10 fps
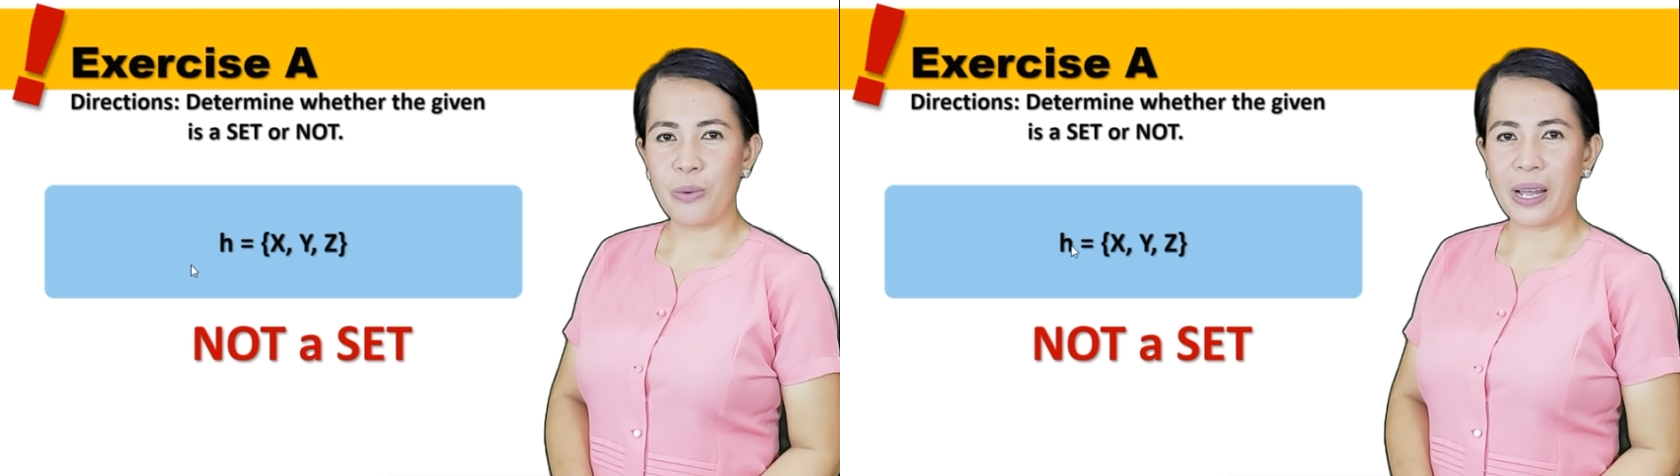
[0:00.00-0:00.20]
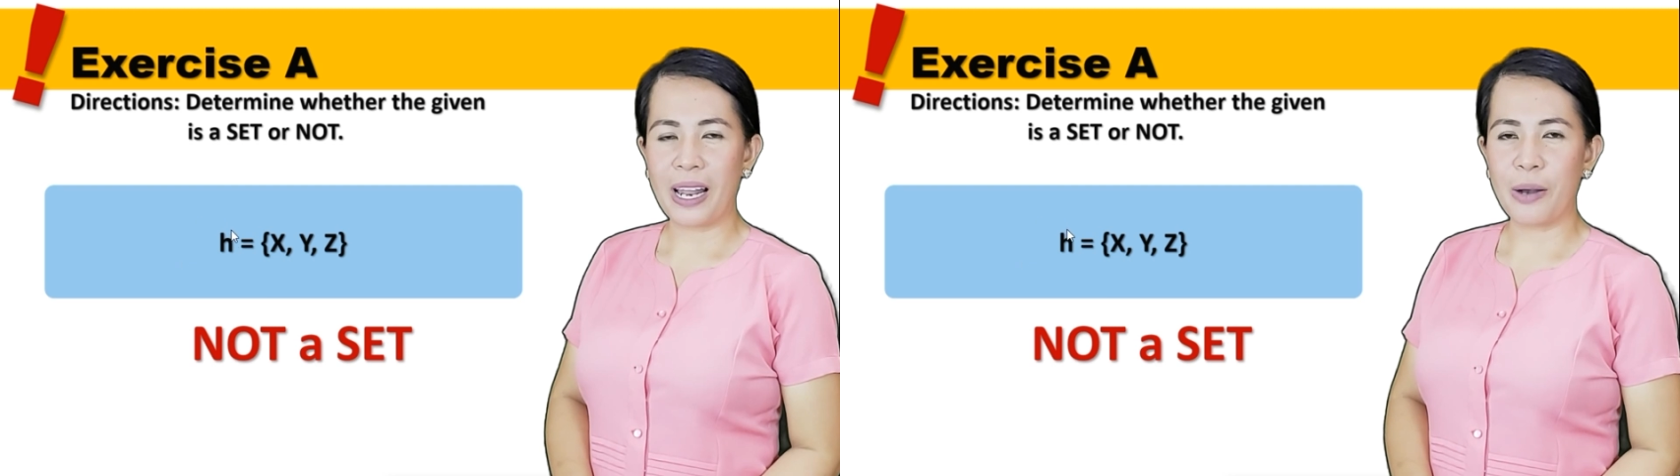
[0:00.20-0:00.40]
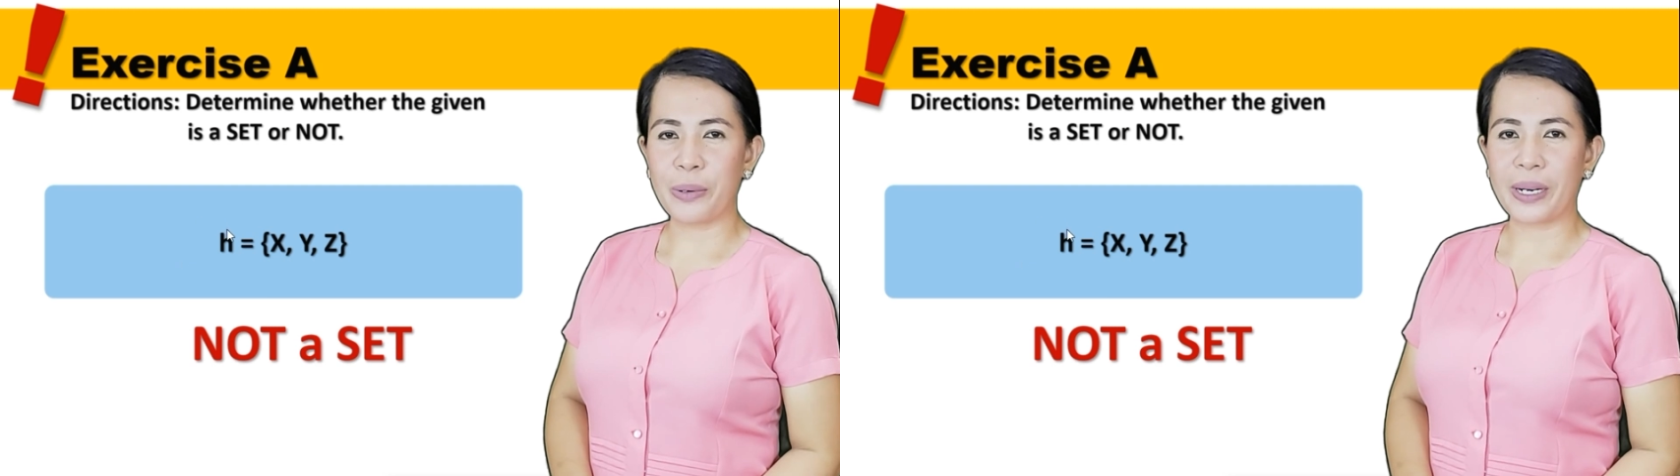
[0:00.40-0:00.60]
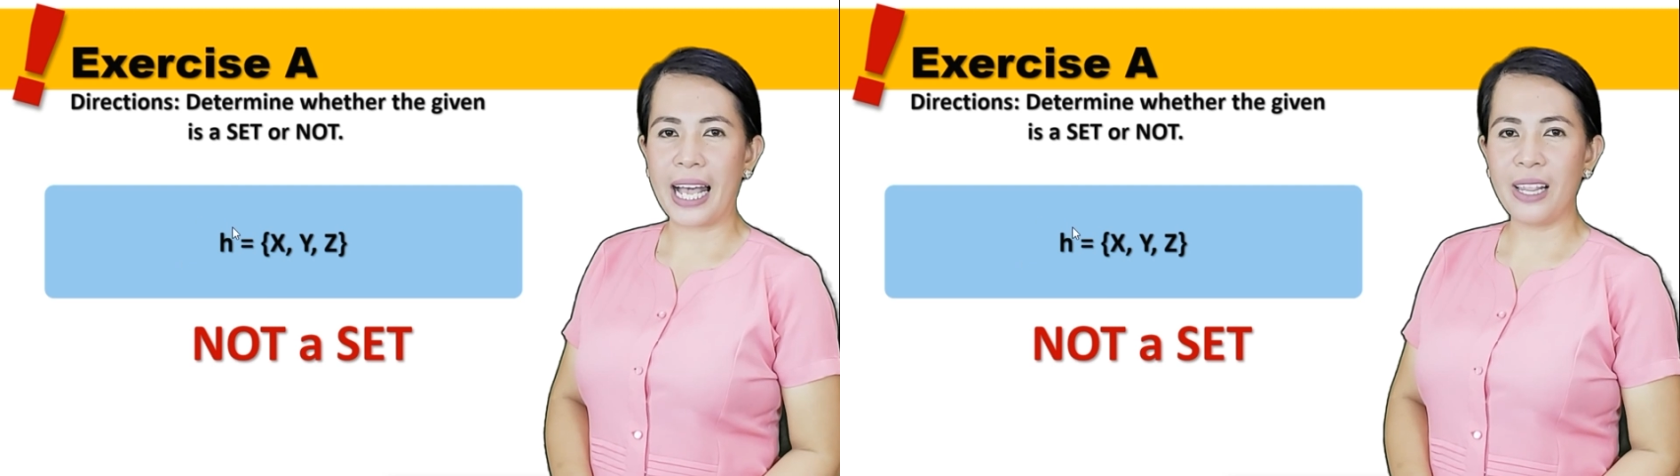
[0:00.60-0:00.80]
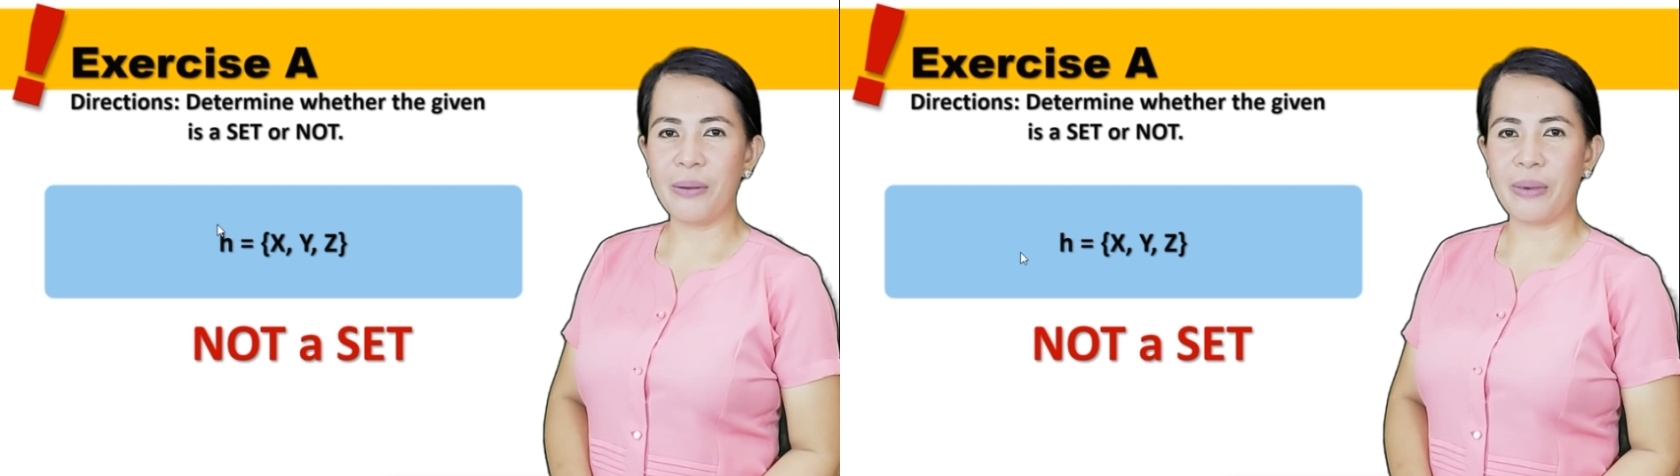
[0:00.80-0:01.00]
while our
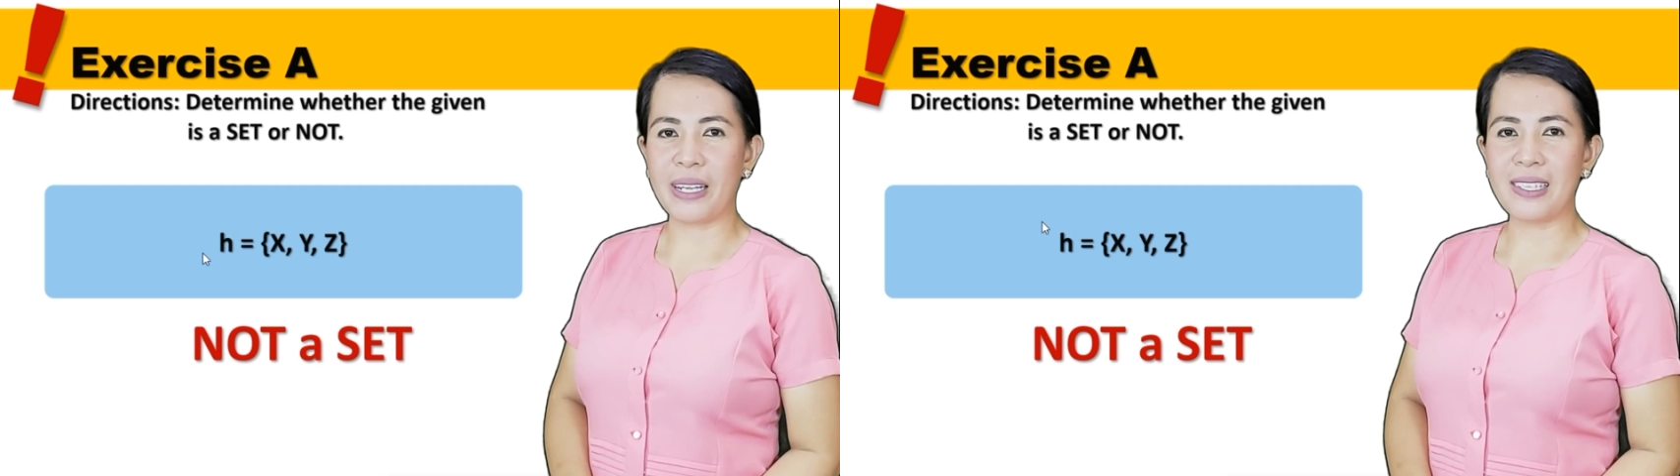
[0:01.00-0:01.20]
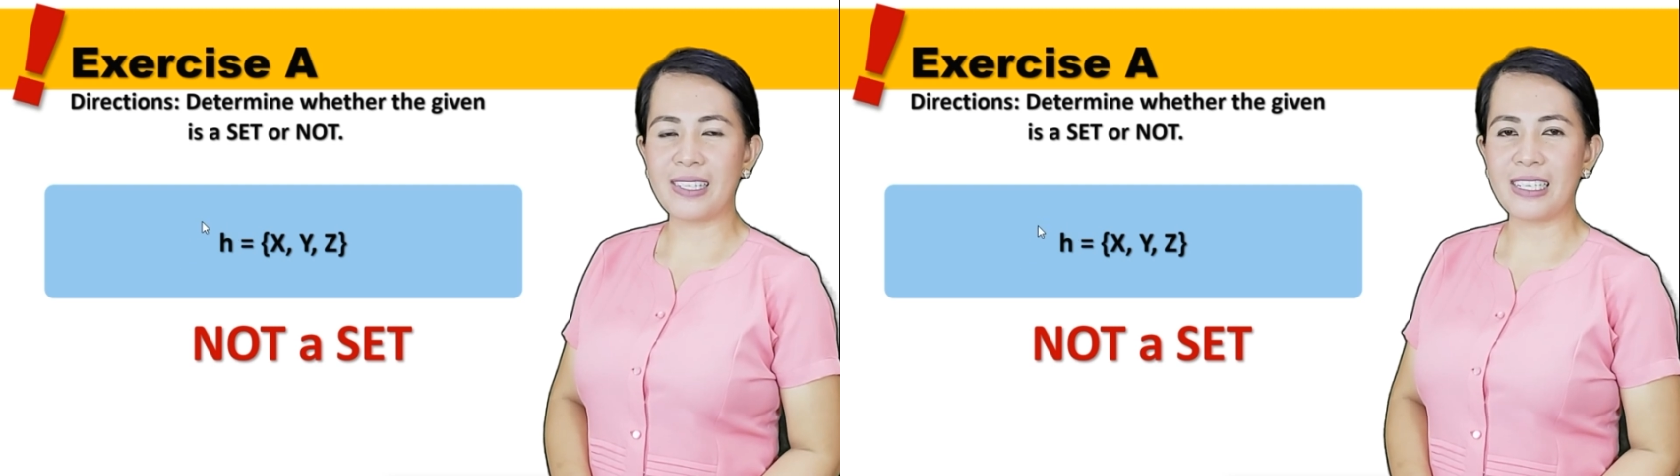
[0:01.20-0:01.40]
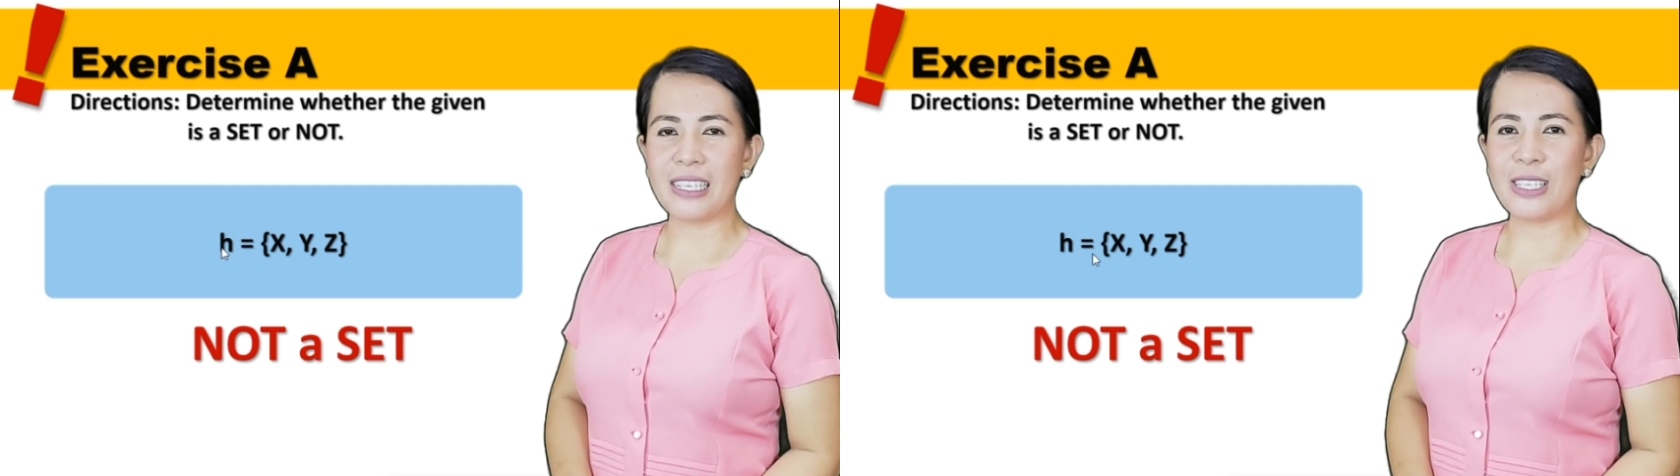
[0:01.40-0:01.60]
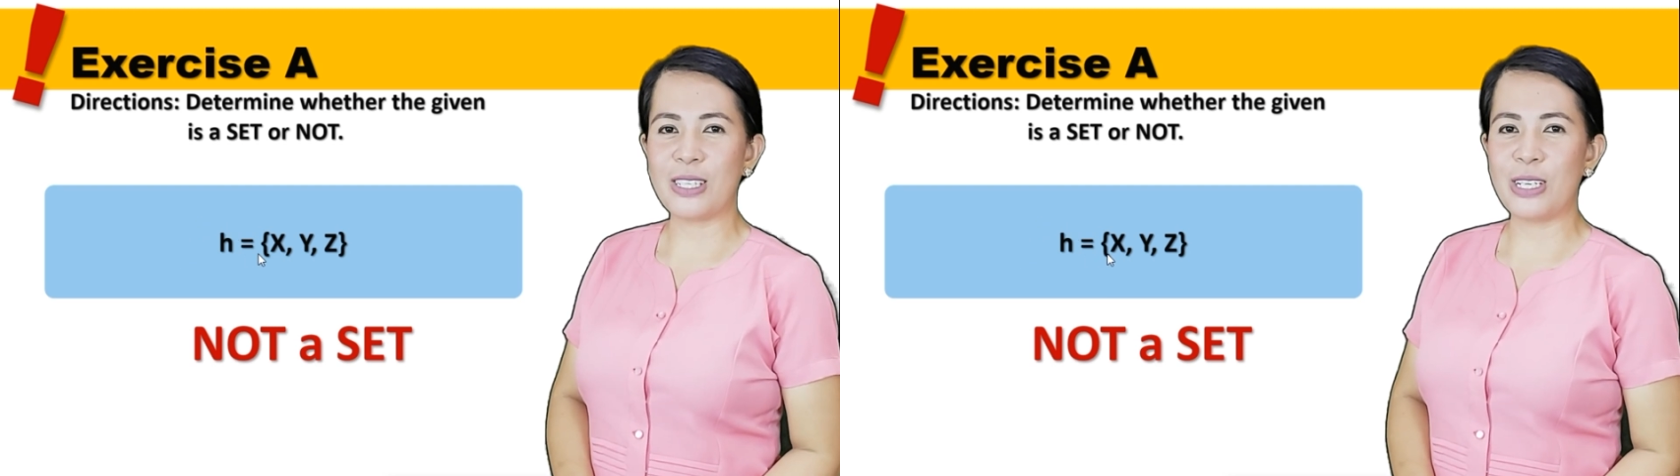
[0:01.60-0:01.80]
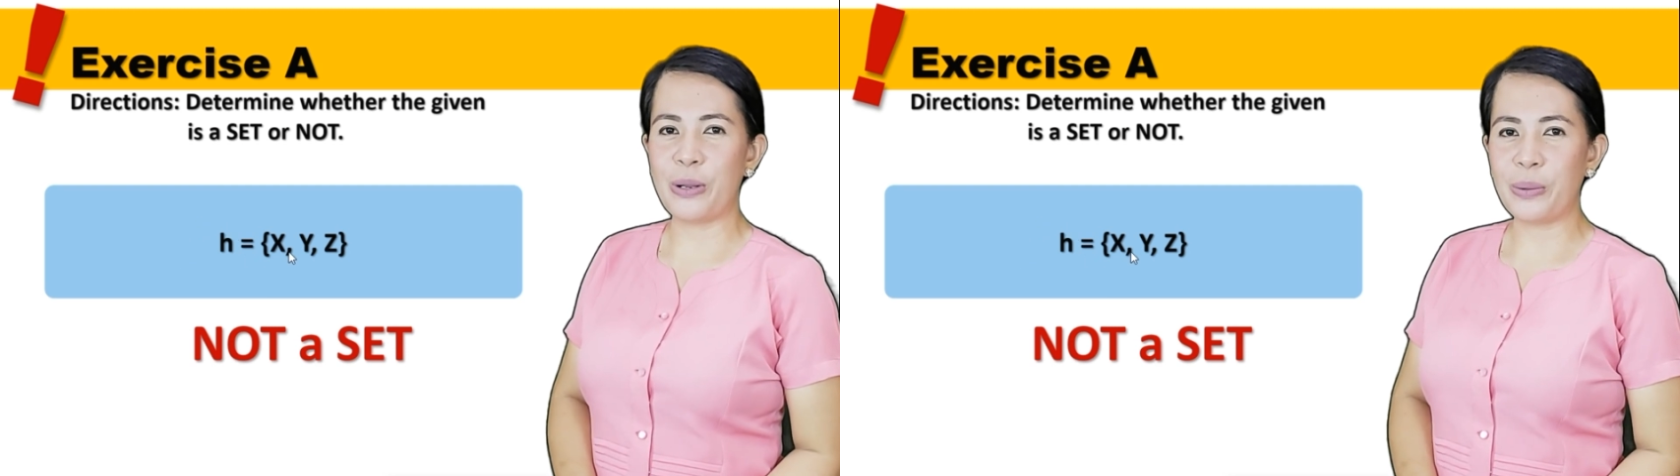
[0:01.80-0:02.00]
elements is
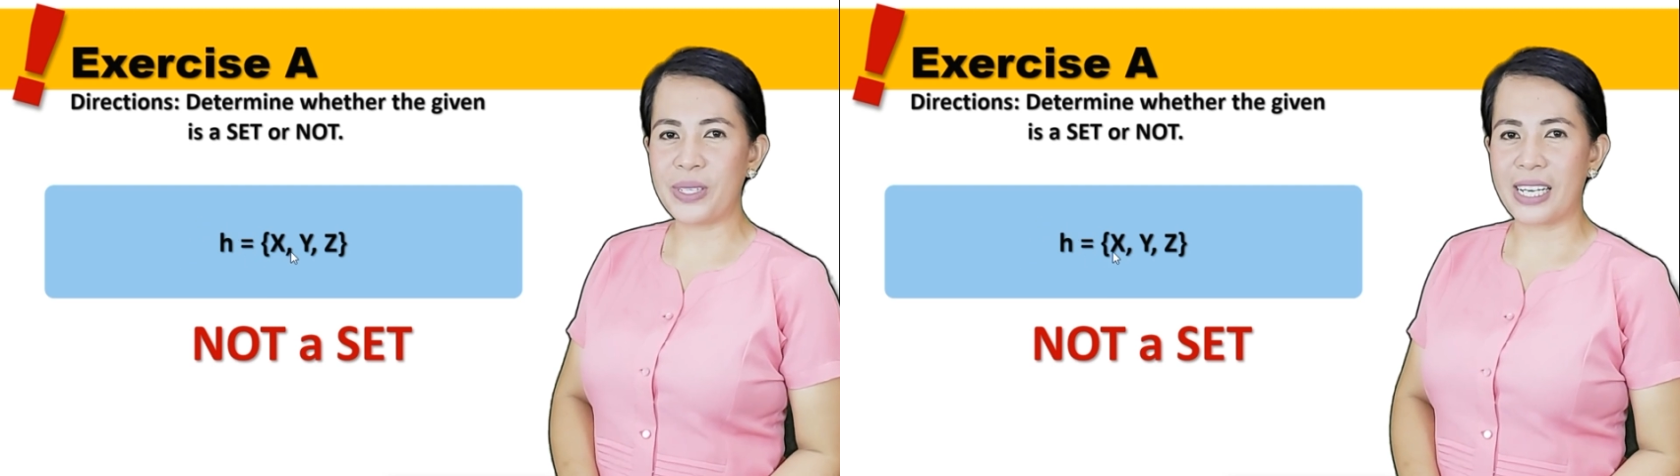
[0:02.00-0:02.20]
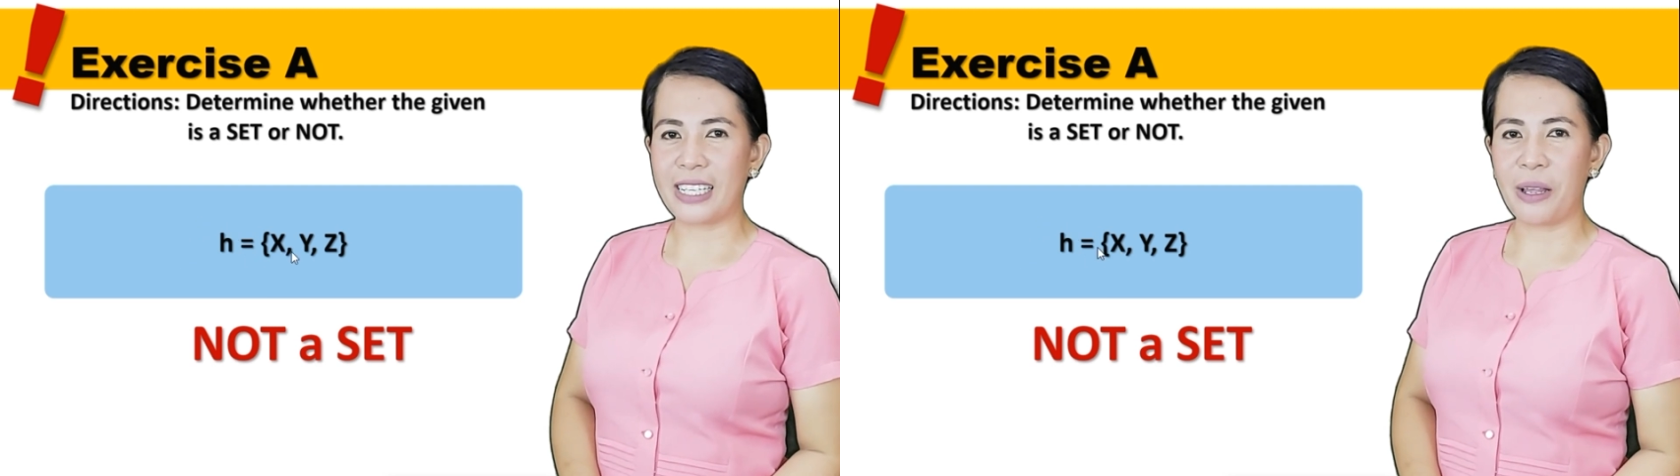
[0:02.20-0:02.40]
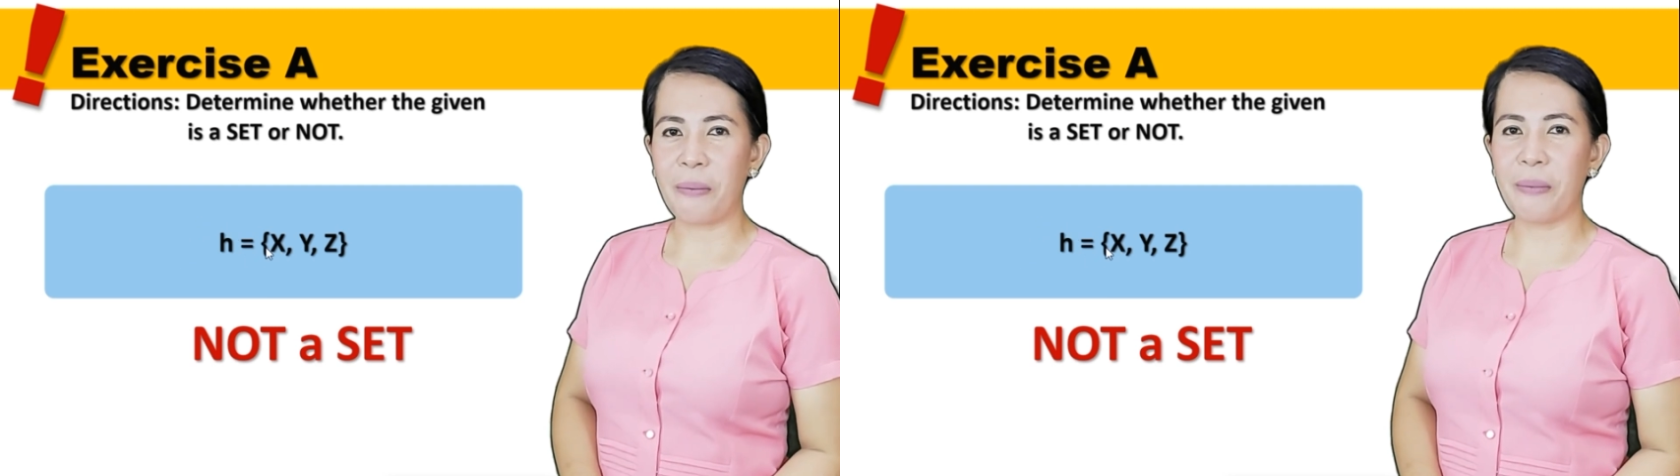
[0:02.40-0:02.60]
denoted